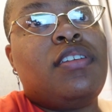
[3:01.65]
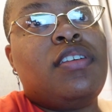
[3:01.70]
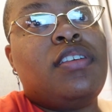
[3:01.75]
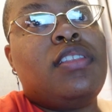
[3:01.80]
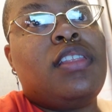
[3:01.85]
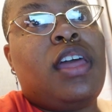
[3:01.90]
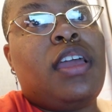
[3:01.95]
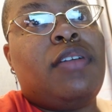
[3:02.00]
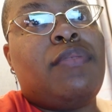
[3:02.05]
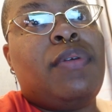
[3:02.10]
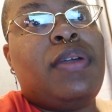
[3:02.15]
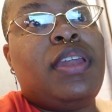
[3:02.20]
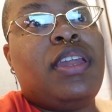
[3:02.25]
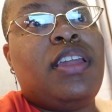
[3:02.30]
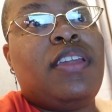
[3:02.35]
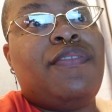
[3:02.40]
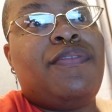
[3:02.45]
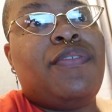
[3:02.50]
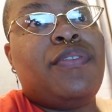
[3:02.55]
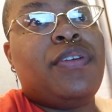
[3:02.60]
and like
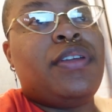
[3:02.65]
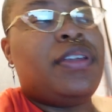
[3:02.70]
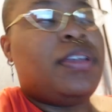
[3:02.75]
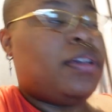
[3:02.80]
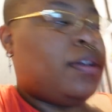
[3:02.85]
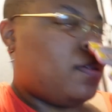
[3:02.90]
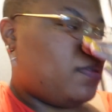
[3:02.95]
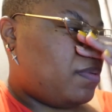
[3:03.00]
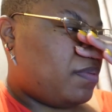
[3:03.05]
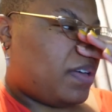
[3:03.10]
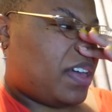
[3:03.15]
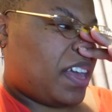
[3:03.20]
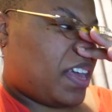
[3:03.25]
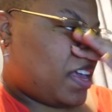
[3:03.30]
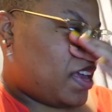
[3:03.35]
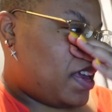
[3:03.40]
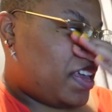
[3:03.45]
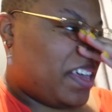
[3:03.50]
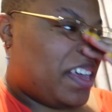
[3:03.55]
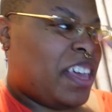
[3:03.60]
waited for it to go
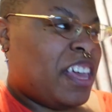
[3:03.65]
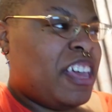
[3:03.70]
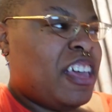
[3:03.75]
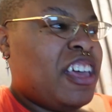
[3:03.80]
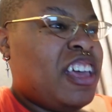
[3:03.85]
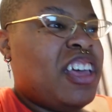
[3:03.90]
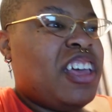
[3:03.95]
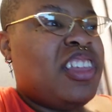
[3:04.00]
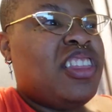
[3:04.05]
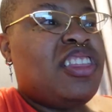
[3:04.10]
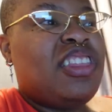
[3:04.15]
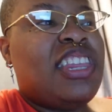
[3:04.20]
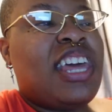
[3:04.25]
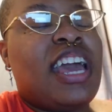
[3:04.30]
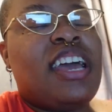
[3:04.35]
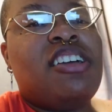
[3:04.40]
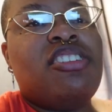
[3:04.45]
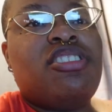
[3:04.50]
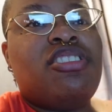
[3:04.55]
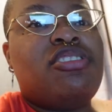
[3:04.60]
away,
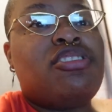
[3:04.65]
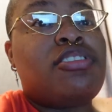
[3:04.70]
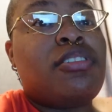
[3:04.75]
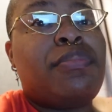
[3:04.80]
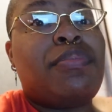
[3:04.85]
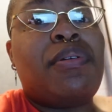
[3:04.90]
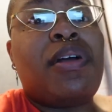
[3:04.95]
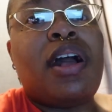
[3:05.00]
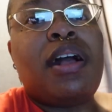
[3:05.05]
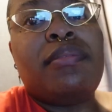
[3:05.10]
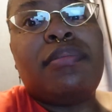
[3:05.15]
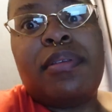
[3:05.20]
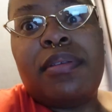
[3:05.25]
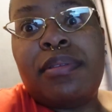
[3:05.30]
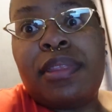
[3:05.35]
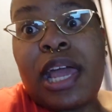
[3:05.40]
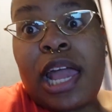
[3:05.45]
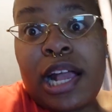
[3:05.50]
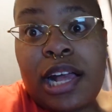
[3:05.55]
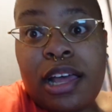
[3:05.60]
that there's a problem
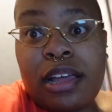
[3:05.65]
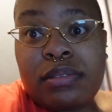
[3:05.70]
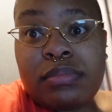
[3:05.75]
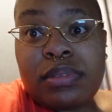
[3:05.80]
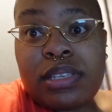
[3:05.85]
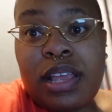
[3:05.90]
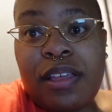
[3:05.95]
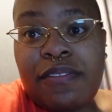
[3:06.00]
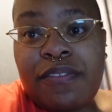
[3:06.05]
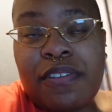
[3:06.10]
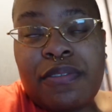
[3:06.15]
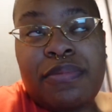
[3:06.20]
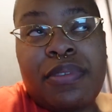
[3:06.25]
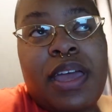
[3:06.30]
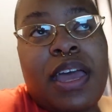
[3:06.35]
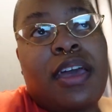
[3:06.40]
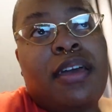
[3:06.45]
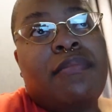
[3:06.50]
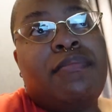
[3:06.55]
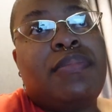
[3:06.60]
that comes up from
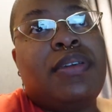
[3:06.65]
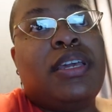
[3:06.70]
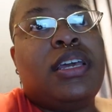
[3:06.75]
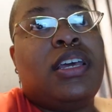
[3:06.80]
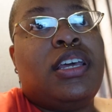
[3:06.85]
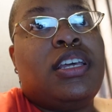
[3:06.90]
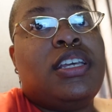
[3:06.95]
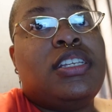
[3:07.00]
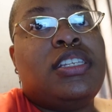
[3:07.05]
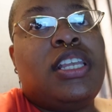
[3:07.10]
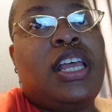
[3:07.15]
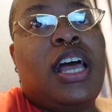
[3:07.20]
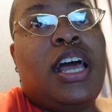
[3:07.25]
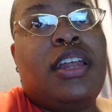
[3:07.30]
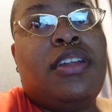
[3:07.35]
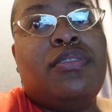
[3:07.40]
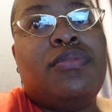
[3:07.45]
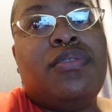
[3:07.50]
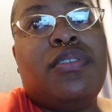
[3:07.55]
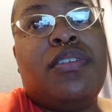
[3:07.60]
that because I
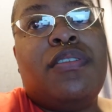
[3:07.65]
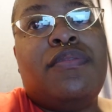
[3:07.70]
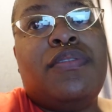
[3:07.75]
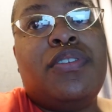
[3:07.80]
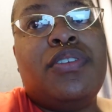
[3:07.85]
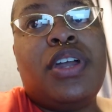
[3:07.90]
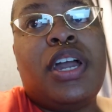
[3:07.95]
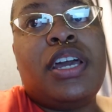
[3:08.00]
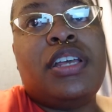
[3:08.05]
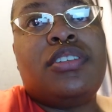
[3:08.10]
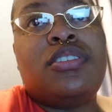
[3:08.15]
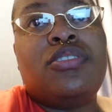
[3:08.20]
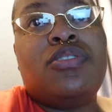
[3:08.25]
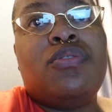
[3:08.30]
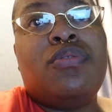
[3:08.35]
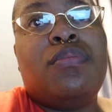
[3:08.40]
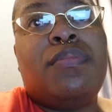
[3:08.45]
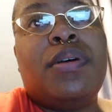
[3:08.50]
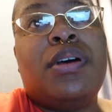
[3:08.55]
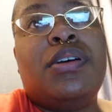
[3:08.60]
don't know if you guys
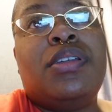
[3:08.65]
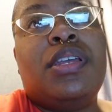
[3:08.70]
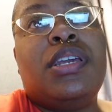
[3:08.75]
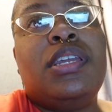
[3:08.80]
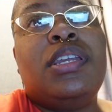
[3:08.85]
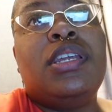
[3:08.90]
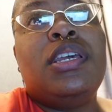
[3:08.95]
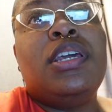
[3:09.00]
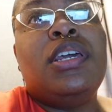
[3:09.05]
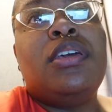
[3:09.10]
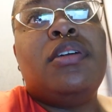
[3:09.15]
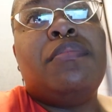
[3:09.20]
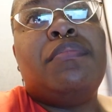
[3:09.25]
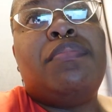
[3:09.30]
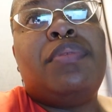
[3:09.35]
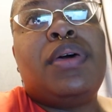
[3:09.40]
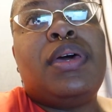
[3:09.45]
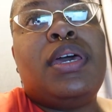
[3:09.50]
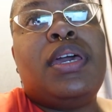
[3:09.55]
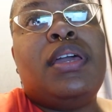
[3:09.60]
know about it,
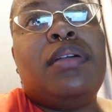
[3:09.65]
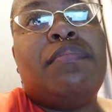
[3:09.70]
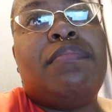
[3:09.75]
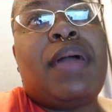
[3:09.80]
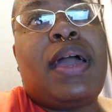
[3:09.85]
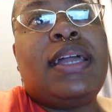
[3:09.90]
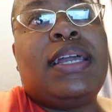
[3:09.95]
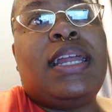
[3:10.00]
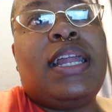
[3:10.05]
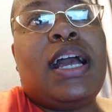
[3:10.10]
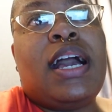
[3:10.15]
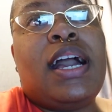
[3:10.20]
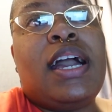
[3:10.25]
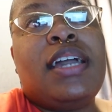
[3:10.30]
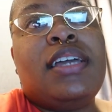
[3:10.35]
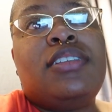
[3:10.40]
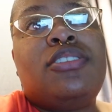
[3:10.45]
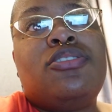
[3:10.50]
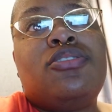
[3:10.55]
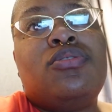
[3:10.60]
but back in
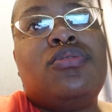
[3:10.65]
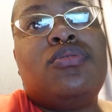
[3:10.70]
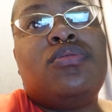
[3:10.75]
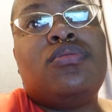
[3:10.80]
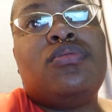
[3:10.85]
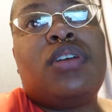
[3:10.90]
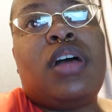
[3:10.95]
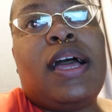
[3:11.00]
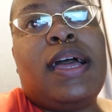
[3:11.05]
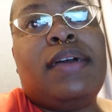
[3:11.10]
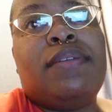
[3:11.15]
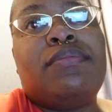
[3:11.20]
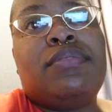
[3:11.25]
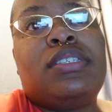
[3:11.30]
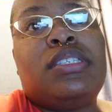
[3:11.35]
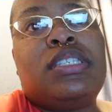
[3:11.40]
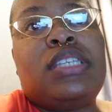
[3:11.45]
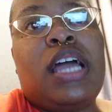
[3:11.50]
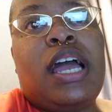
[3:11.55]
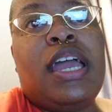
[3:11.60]
high school, I
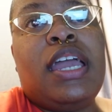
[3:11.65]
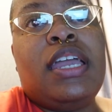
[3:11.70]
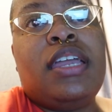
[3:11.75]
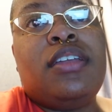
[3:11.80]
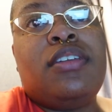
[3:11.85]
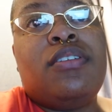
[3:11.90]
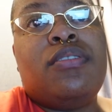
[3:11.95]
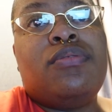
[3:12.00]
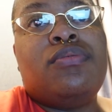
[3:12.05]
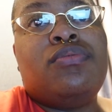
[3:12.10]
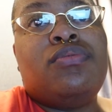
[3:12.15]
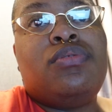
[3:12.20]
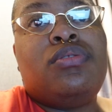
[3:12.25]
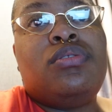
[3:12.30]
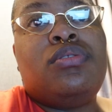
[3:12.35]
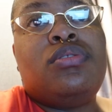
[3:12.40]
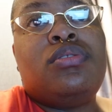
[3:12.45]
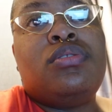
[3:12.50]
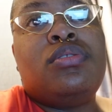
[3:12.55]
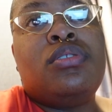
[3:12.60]
was
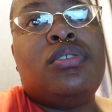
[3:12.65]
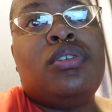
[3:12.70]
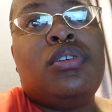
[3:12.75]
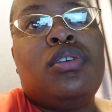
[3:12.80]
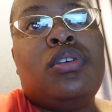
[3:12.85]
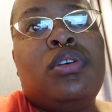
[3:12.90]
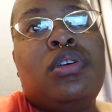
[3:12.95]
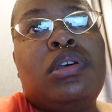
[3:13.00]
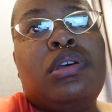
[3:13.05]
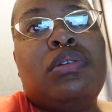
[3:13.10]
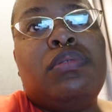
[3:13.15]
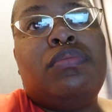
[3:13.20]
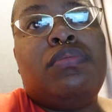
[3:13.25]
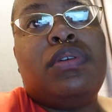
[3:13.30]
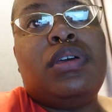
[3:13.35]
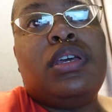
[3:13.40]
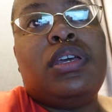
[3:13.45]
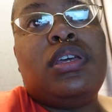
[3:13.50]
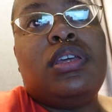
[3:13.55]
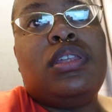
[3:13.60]
diagnosed
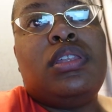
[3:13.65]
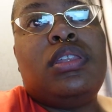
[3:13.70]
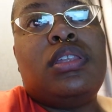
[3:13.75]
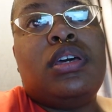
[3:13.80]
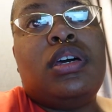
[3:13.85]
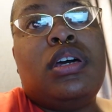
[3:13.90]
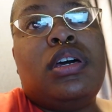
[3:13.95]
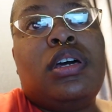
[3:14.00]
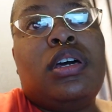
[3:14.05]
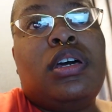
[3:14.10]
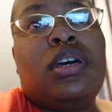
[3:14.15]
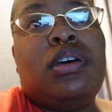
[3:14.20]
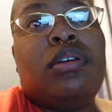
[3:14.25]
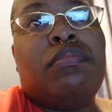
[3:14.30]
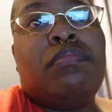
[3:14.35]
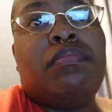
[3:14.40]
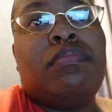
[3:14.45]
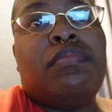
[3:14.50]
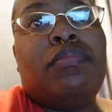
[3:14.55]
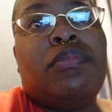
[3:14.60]
with
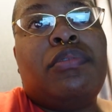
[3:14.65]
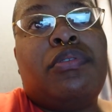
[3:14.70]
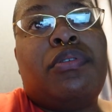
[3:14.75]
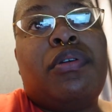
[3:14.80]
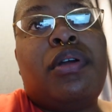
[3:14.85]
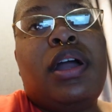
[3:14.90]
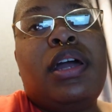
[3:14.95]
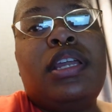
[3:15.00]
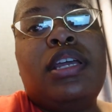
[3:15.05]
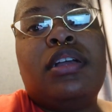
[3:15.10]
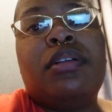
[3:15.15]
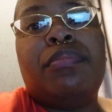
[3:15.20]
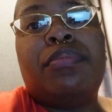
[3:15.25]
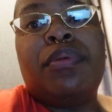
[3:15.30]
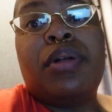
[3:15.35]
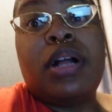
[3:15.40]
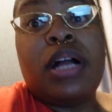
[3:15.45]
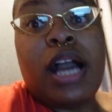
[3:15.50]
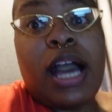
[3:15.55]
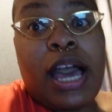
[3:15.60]
um, chronic
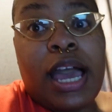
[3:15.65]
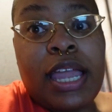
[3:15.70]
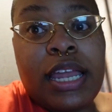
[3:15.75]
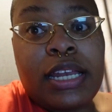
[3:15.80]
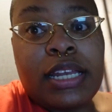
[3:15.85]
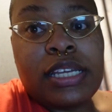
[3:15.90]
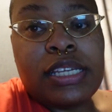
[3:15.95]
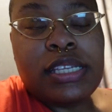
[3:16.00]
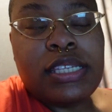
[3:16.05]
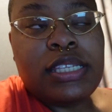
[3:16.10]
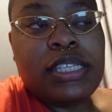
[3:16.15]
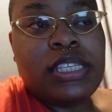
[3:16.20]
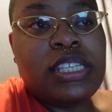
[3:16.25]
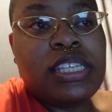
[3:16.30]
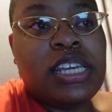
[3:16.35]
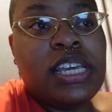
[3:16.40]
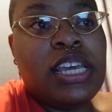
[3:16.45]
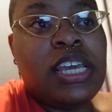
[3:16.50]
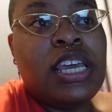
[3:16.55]
bronchitis.